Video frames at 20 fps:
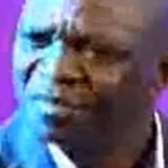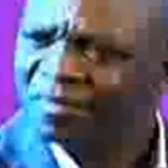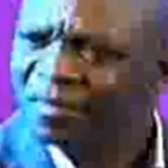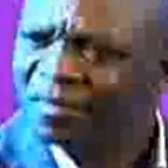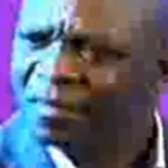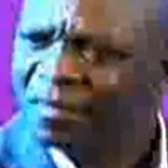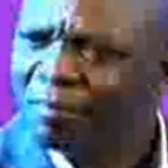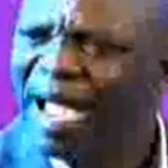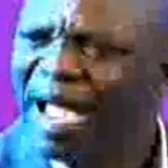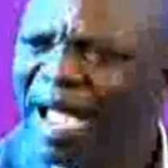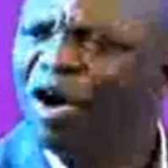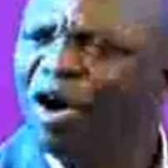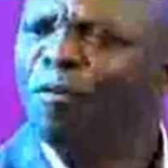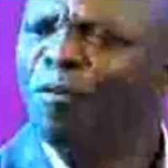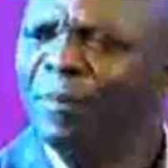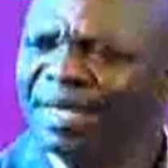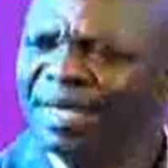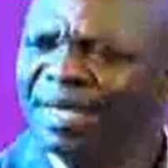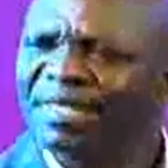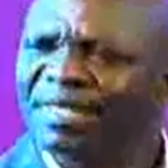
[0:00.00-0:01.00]
By all
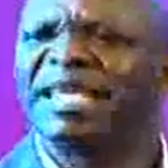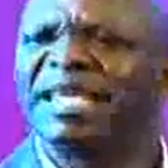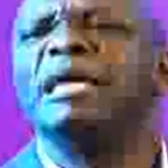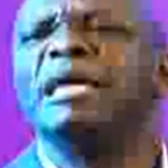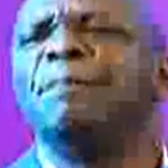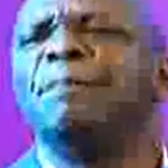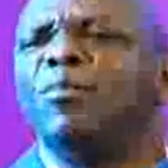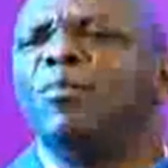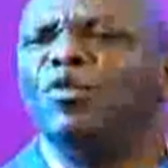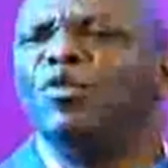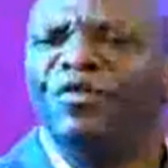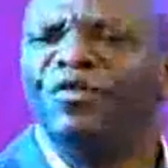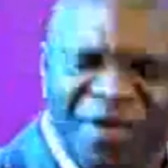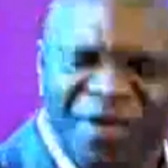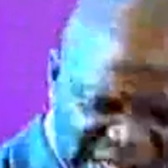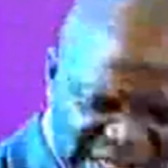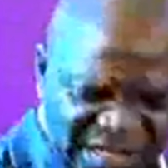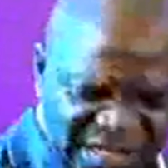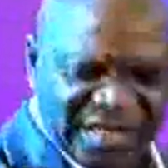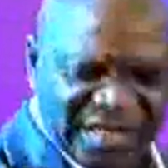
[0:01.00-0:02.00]
means, keep moving.
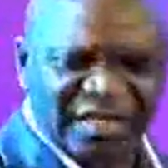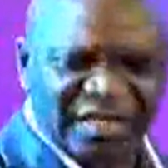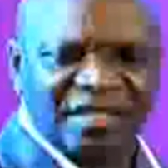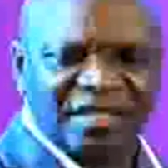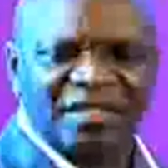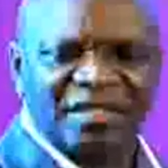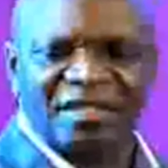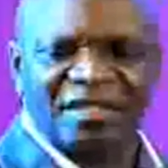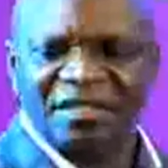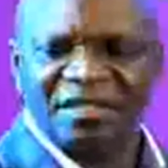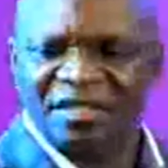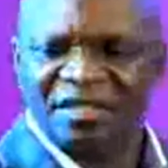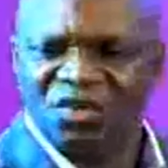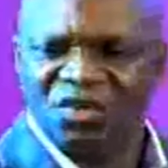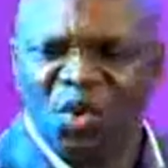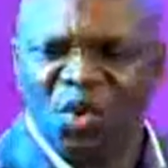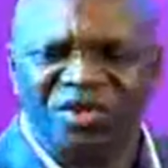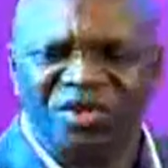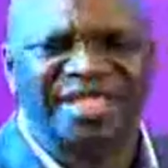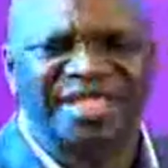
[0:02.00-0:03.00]

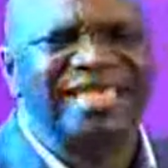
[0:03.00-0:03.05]
Don't sit